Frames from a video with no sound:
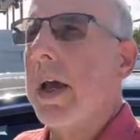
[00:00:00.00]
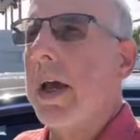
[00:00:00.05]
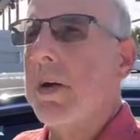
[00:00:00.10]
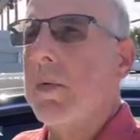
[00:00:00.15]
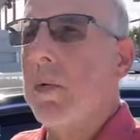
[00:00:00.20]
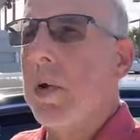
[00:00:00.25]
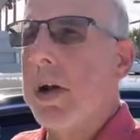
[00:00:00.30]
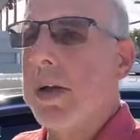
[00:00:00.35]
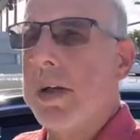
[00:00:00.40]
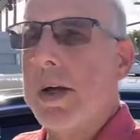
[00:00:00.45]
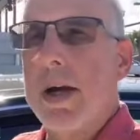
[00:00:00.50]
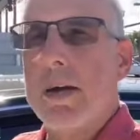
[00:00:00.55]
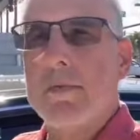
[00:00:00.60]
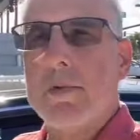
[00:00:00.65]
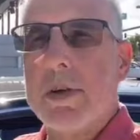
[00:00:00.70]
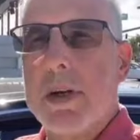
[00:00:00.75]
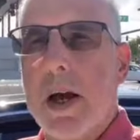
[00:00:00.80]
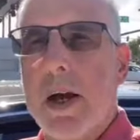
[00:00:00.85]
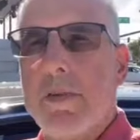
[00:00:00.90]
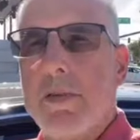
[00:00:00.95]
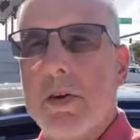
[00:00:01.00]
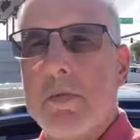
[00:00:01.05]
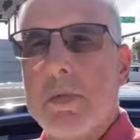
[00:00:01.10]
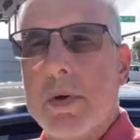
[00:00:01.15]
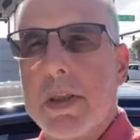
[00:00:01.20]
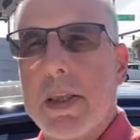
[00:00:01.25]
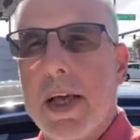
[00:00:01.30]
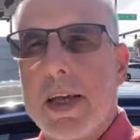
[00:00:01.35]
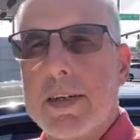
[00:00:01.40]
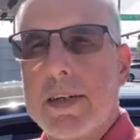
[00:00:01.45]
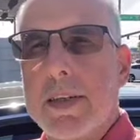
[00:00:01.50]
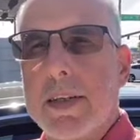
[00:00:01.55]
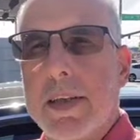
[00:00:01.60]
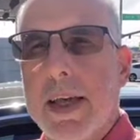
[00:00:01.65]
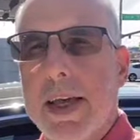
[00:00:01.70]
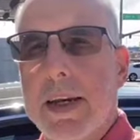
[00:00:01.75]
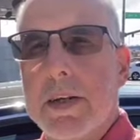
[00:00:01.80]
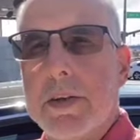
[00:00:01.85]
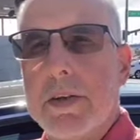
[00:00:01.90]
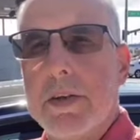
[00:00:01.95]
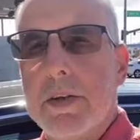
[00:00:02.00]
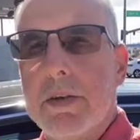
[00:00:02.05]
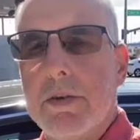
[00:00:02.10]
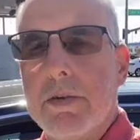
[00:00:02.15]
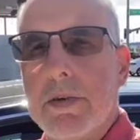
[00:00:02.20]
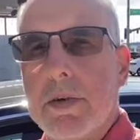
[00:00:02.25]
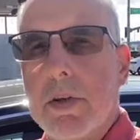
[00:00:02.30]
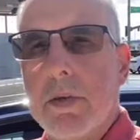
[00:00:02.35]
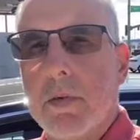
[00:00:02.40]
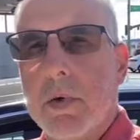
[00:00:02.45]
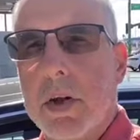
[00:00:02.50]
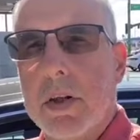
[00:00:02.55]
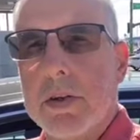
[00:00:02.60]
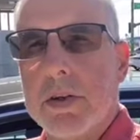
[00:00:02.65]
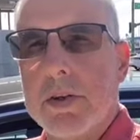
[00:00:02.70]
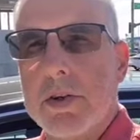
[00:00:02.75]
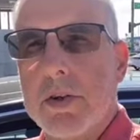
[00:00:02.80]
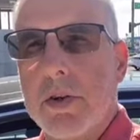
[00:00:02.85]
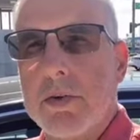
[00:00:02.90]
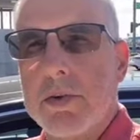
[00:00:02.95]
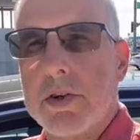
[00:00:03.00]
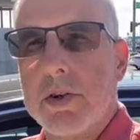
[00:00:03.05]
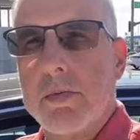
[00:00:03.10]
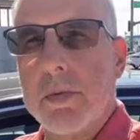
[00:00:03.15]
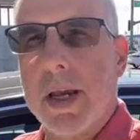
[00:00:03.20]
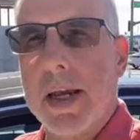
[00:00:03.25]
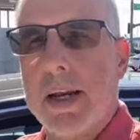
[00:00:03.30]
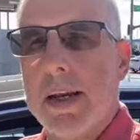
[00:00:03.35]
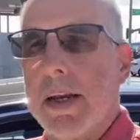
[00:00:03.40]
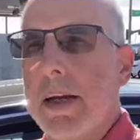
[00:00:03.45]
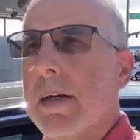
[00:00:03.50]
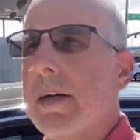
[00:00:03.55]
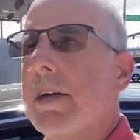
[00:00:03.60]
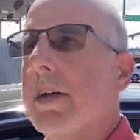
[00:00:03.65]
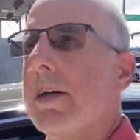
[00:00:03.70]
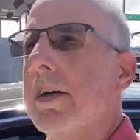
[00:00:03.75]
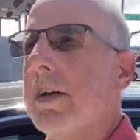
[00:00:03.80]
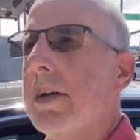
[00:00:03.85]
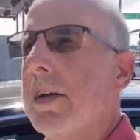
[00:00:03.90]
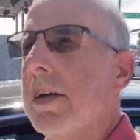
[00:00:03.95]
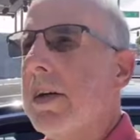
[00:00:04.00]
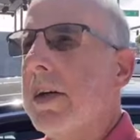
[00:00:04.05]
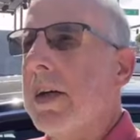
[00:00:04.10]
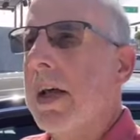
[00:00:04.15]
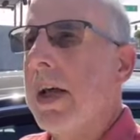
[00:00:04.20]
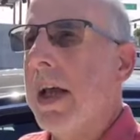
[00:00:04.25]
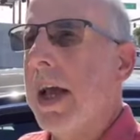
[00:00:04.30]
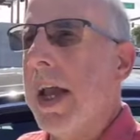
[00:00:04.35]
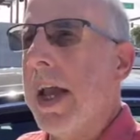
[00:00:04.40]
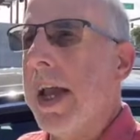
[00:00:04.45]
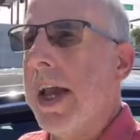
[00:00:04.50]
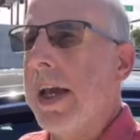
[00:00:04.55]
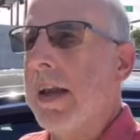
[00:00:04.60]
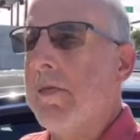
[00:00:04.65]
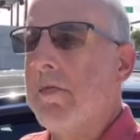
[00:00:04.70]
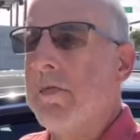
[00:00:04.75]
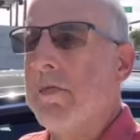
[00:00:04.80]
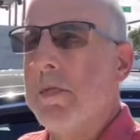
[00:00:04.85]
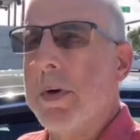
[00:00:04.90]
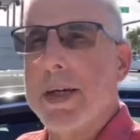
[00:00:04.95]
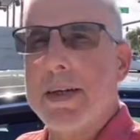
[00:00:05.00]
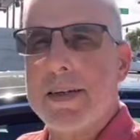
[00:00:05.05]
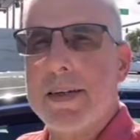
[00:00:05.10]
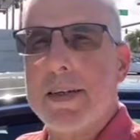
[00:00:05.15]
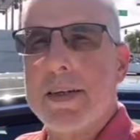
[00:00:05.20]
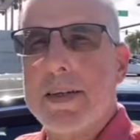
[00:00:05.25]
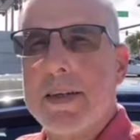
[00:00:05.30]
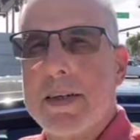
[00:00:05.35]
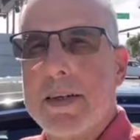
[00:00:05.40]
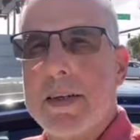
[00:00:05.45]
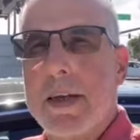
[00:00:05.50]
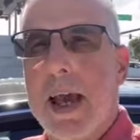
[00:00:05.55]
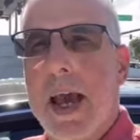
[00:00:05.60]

and what comes of it. But that's the latest news in the world of social media and business